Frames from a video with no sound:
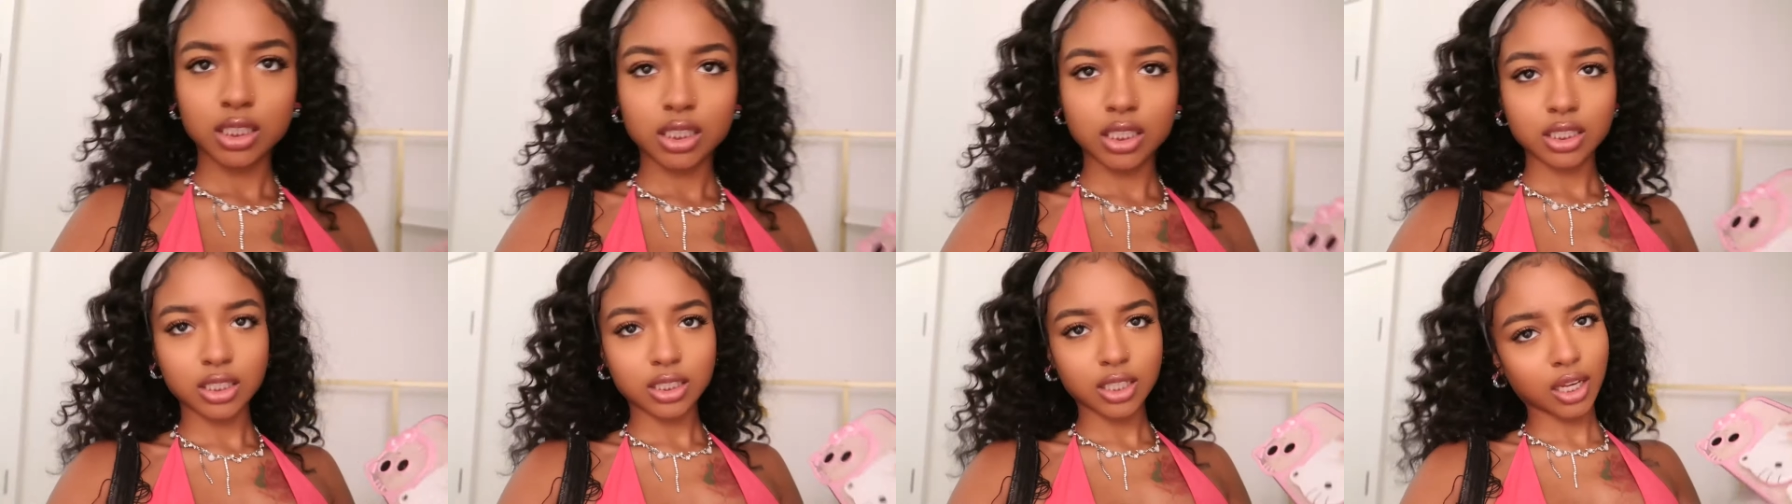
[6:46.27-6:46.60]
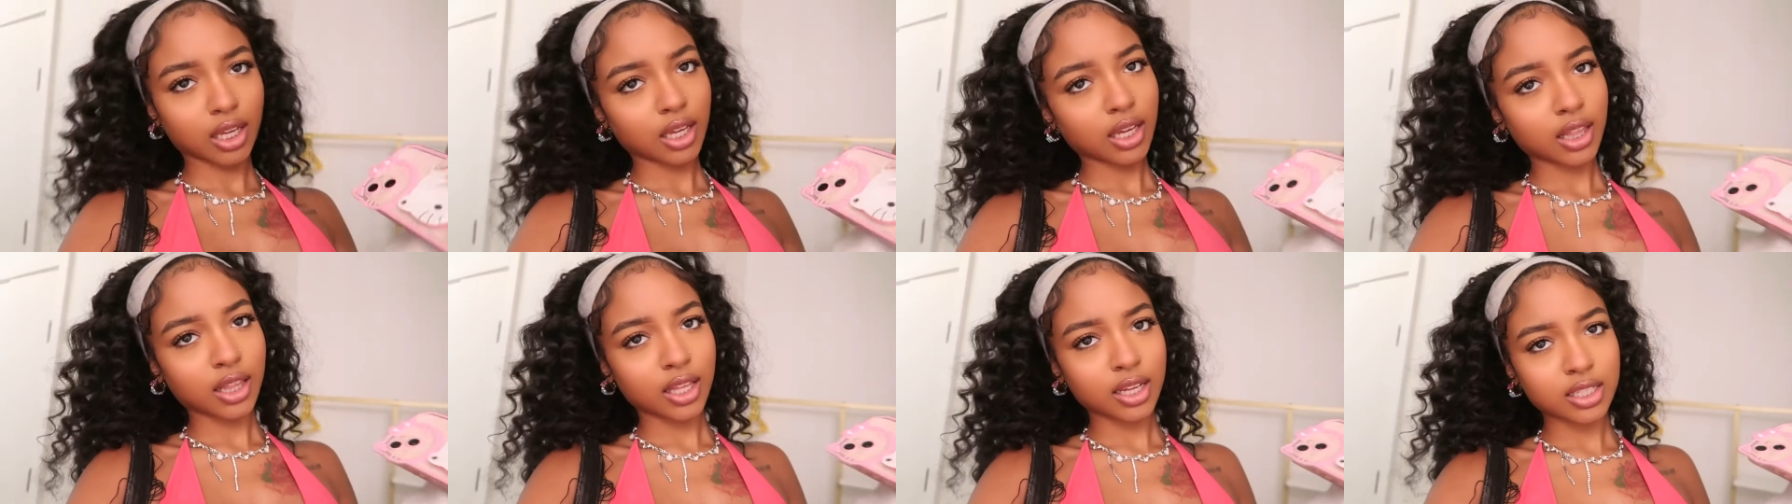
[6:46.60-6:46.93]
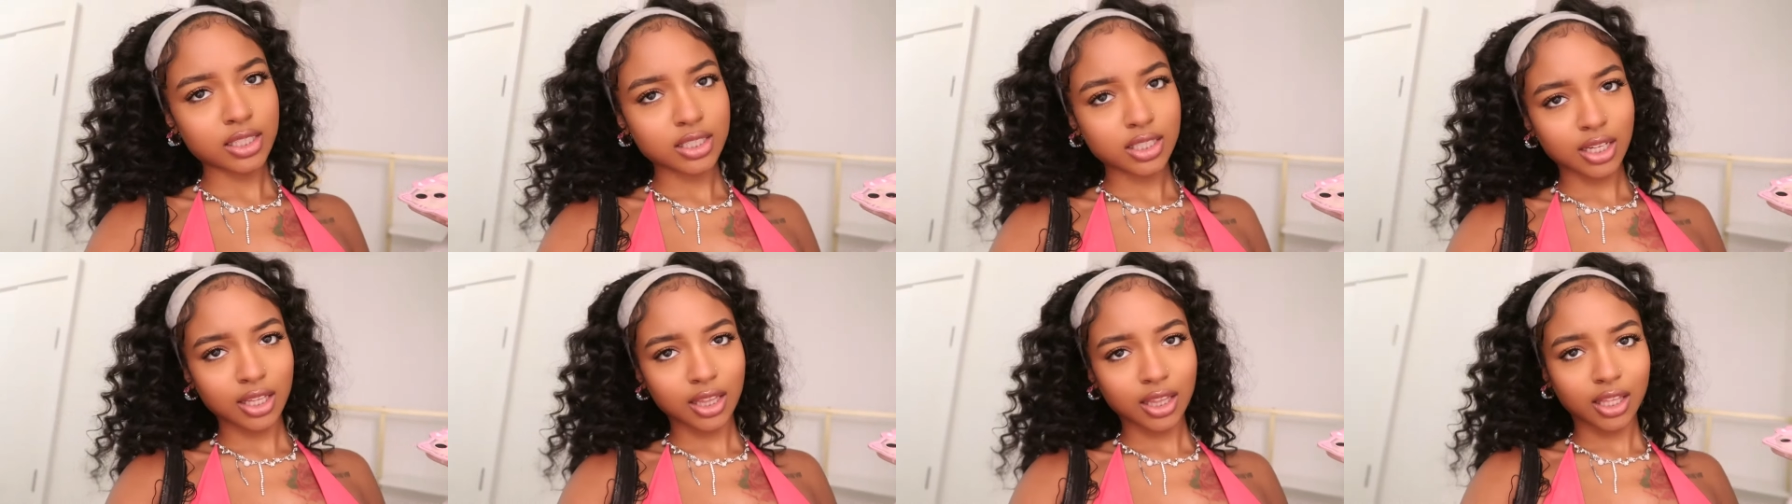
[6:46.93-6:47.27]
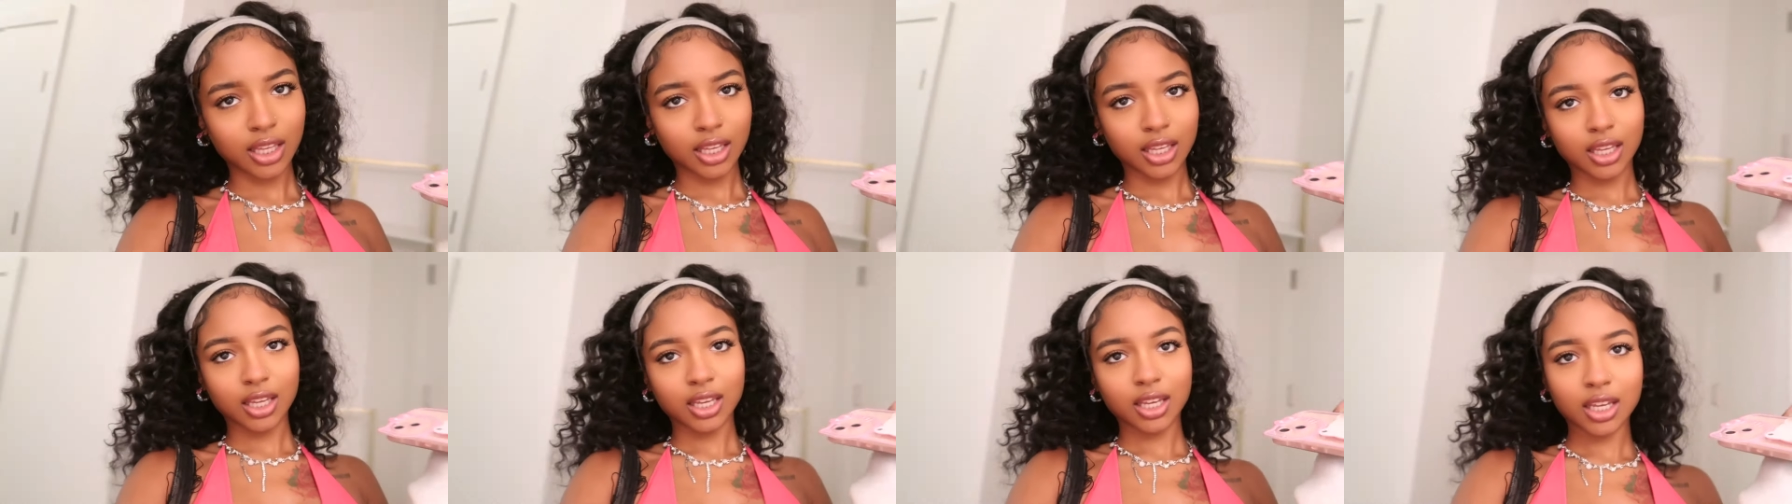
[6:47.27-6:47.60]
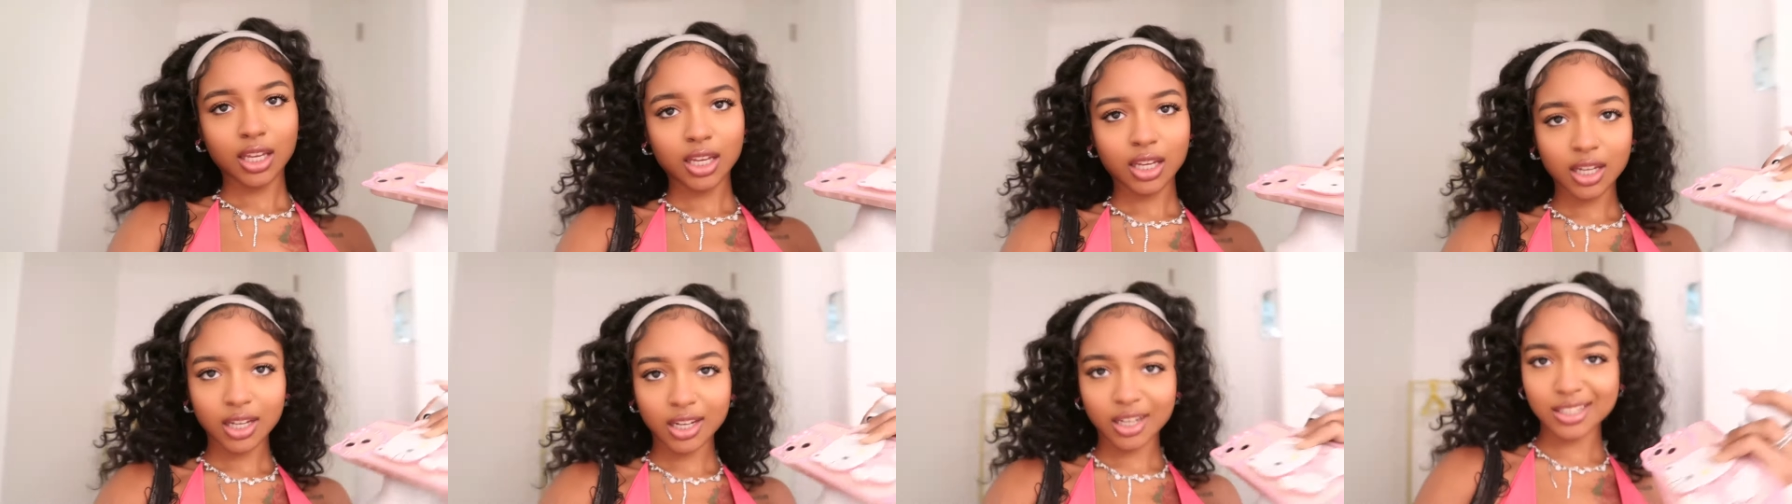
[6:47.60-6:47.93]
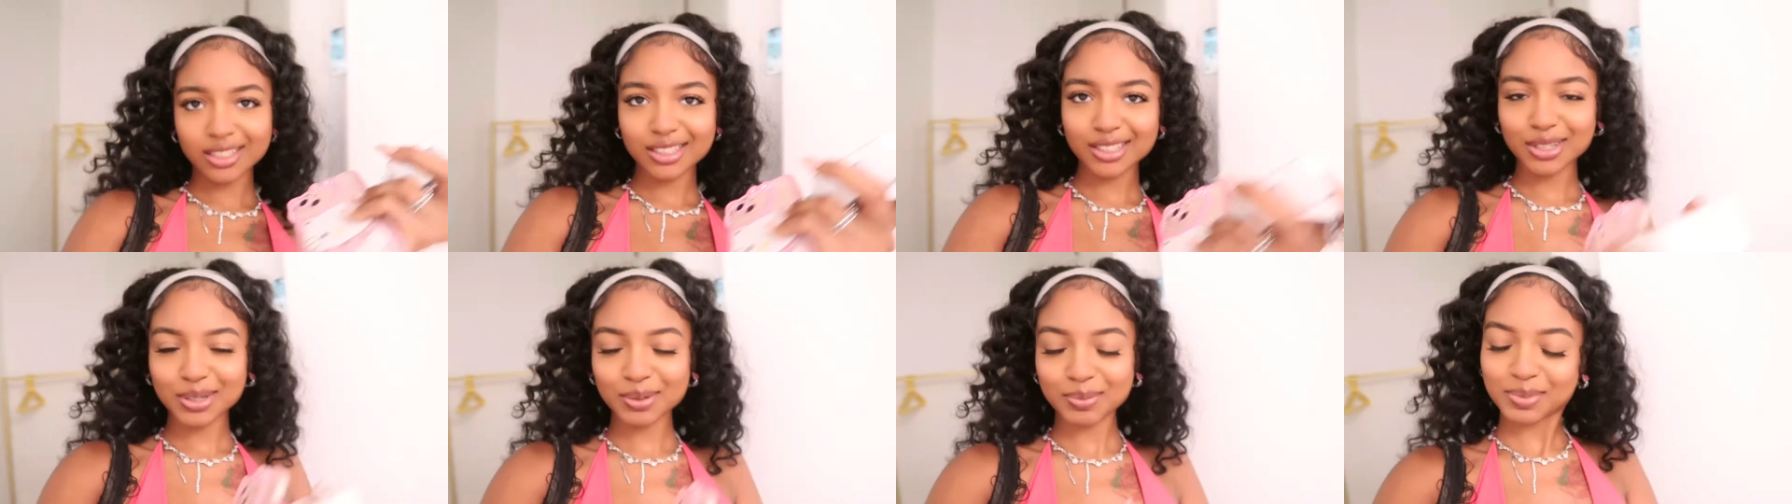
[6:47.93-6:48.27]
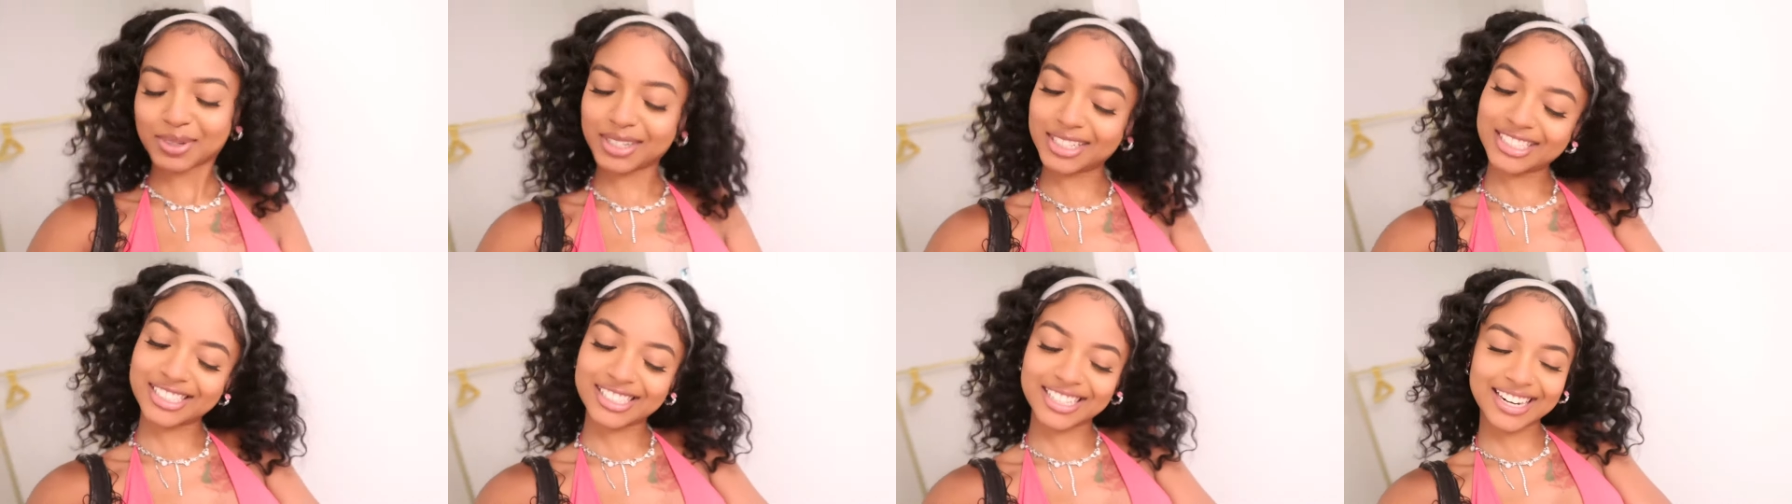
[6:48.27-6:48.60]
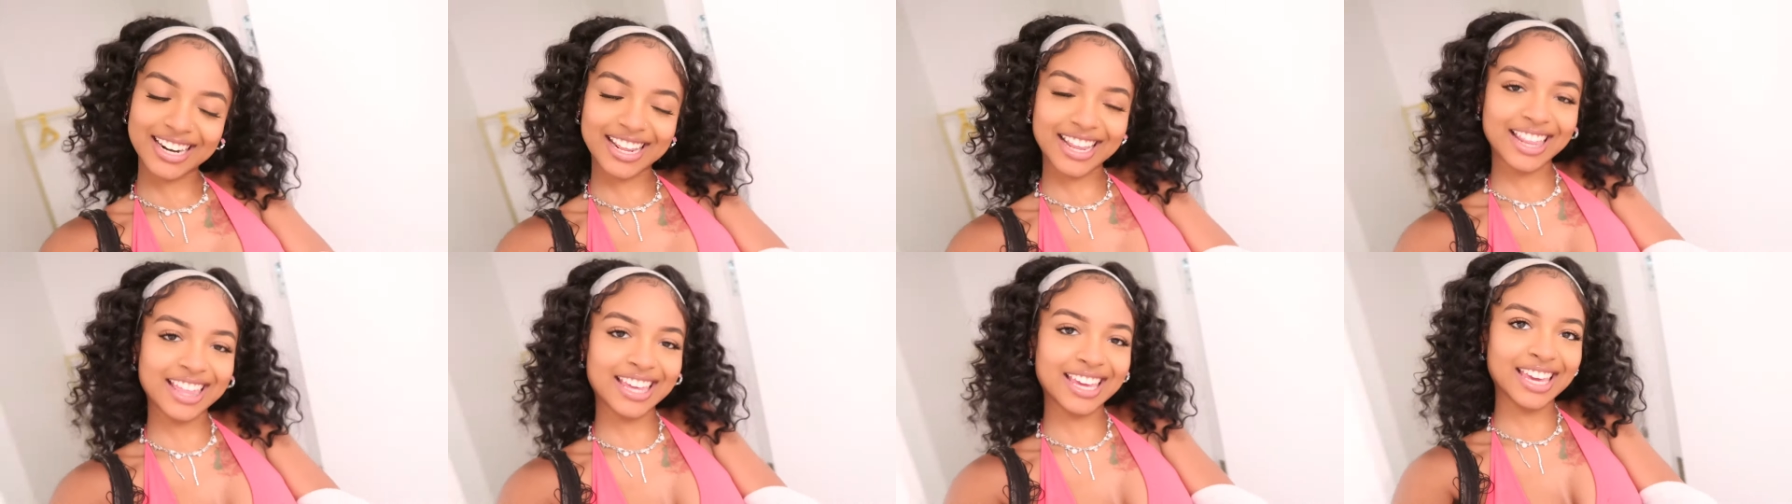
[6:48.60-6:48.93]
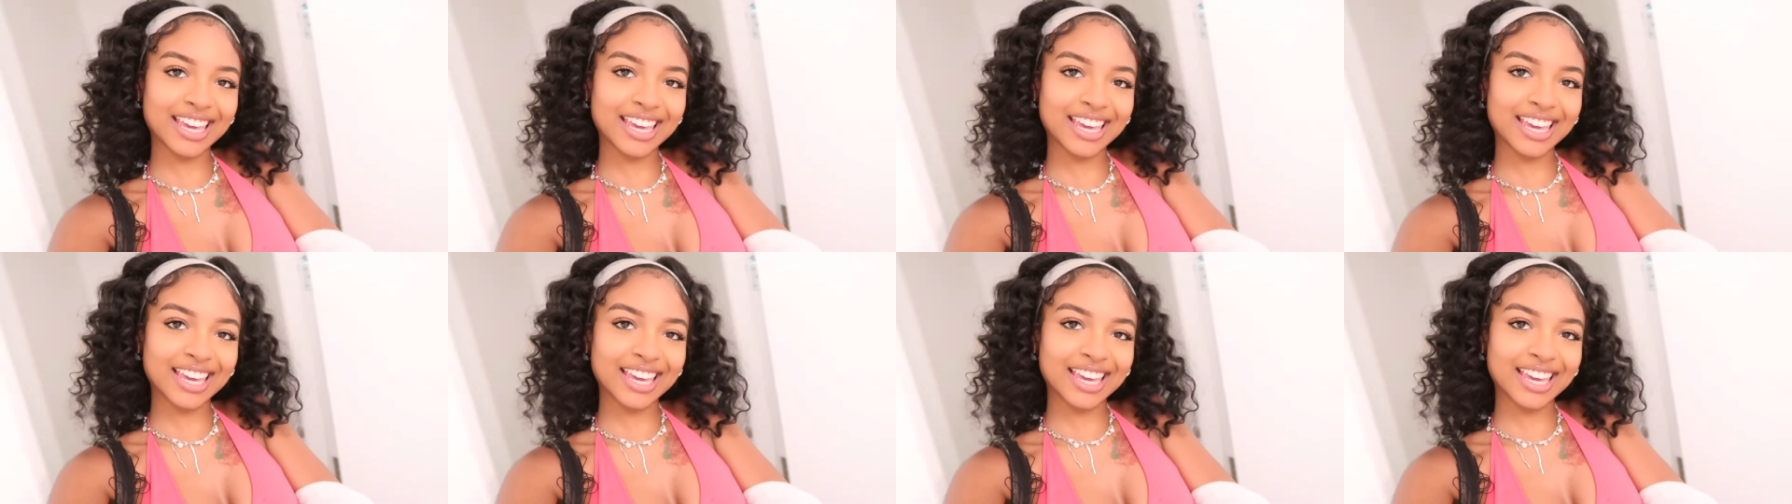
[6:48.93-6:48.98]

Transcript: She's shaking like jelly under the brush and